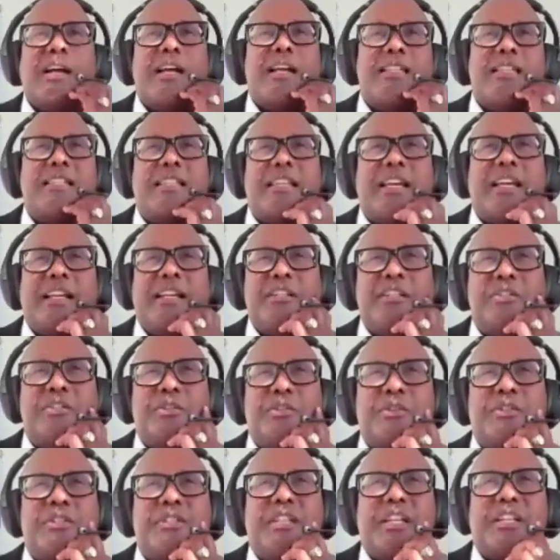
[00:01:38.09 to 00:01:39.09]
Is there any
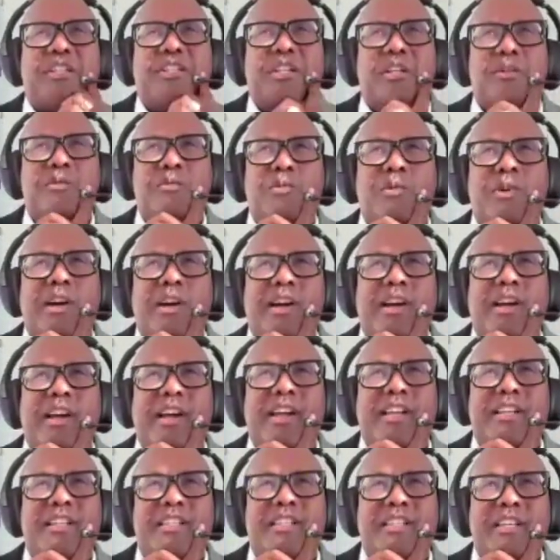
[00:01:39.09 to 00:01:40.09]
jurisdiction
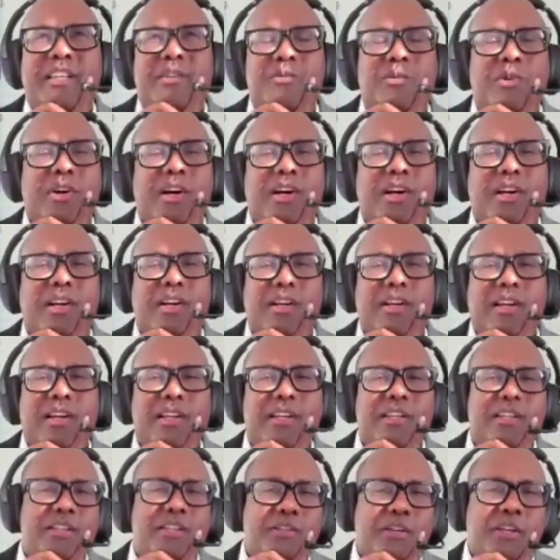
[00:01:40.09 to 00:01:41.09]
where it did work?
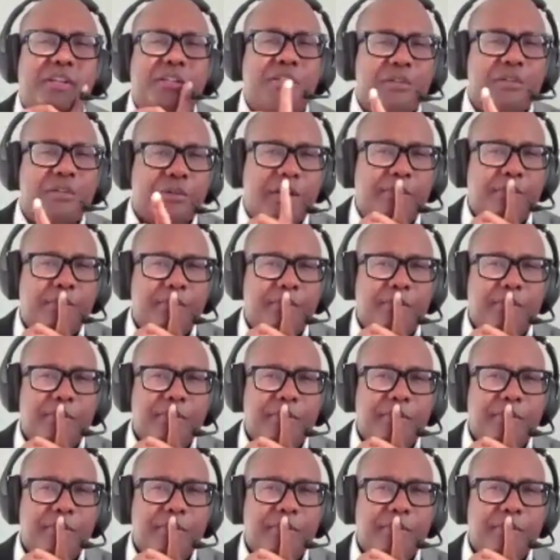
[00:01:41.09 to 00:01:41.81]
Any in Europe?